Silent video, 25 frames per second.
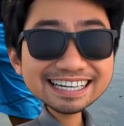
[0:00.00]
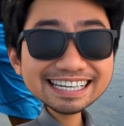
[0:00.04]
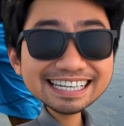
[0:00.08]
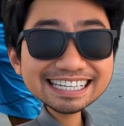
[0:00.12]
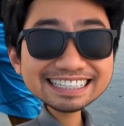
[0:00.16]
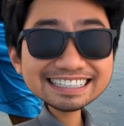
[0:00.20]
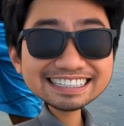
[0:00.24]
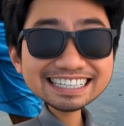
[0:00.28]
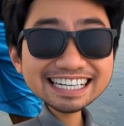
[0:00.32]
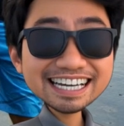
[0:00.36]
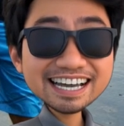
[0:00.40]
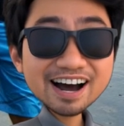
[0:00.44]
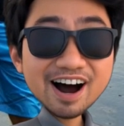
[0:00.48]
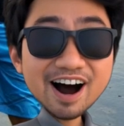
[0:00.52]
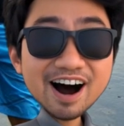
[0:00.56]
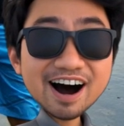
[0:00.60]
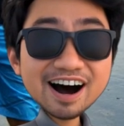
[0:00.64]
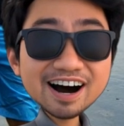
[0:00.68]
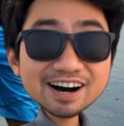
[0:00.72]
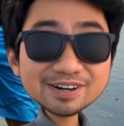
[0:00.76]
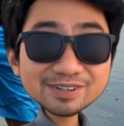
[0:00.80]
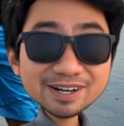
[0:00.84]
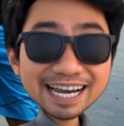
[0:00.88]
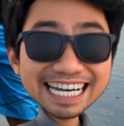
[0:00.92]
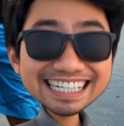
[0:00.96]
It's a long
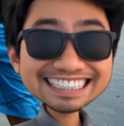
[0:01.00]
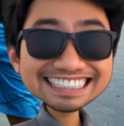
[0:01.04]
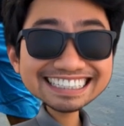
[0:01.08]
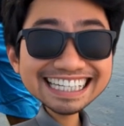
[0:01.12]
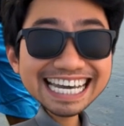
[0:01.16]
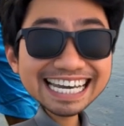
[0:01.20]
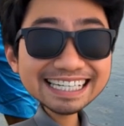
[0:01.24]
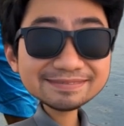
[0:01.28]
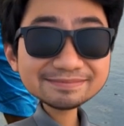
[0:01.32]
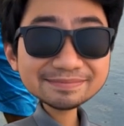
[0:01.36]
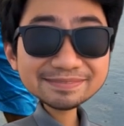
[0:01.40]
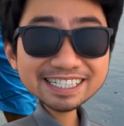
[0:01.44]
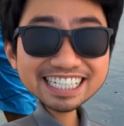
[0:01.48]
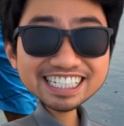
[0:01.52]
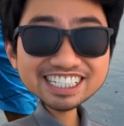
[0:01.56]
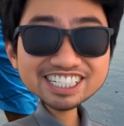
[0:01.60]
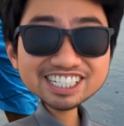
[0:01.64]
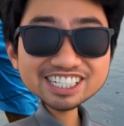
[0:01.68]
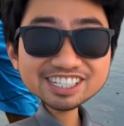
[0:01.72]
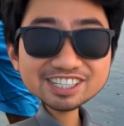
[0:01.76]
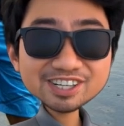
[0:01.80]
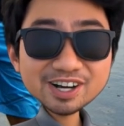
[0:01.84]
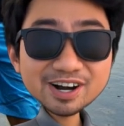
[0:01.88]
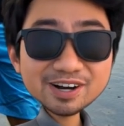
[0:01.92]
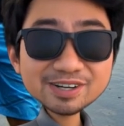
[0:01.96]
gray sand
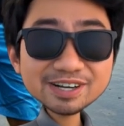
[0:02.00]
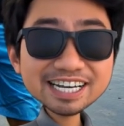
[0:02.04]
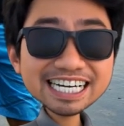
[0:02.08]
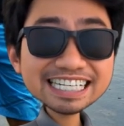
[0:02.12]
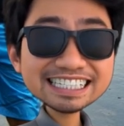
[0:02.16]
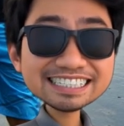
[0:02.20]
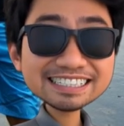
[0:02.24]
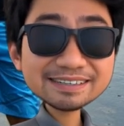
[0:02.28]
beach known as